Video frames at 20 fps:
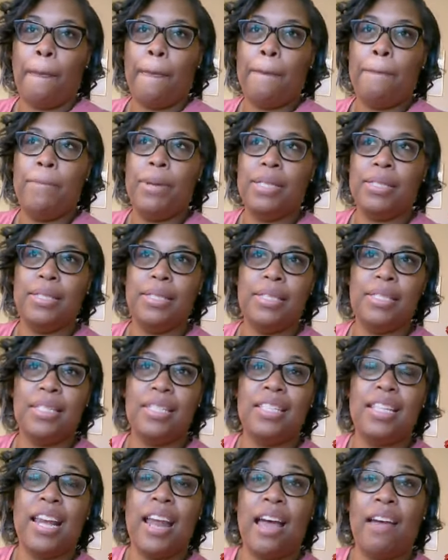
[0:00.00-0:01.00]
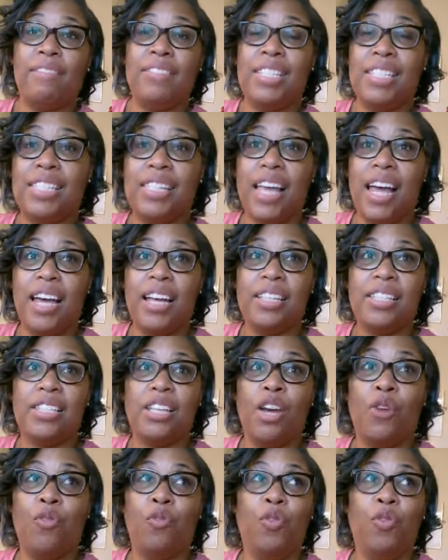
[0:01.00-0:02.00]
businesses that I've discussed,
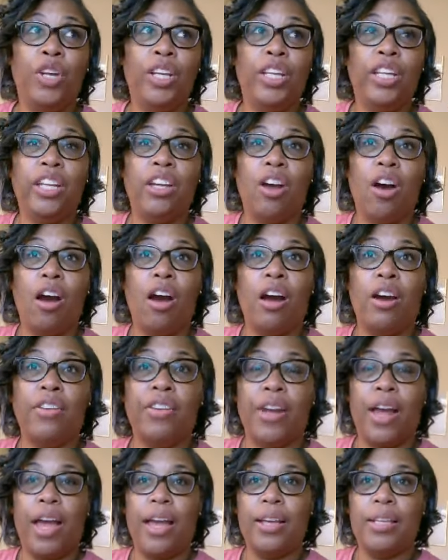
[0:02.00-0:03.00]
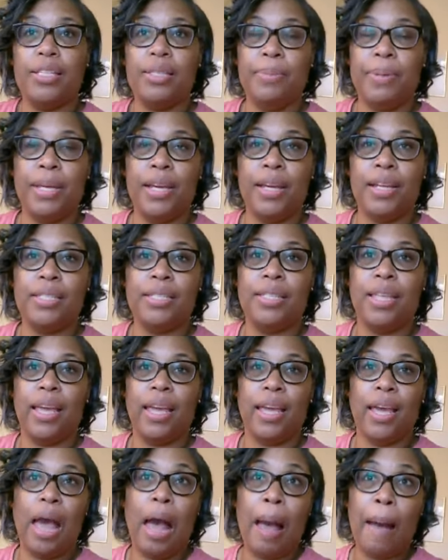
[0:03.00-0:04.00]
really are nice because they
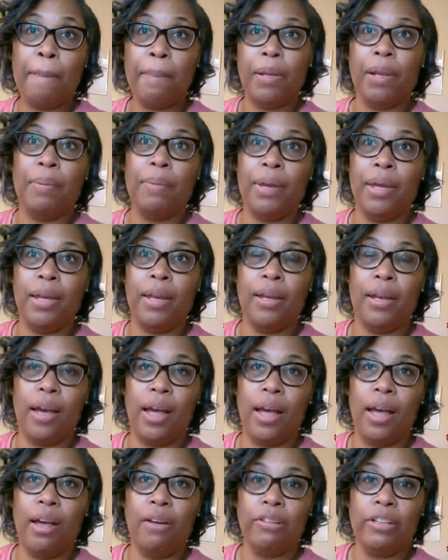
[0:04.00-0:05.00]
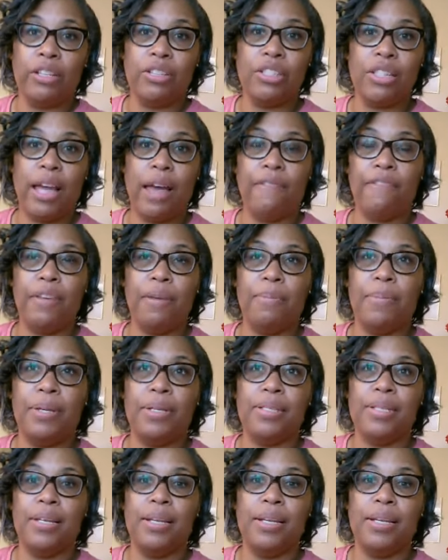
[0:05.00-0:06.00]
complement a healthcare staffing
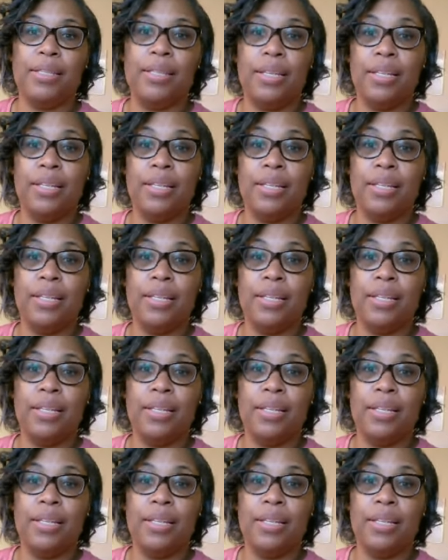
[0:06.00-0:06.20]
business.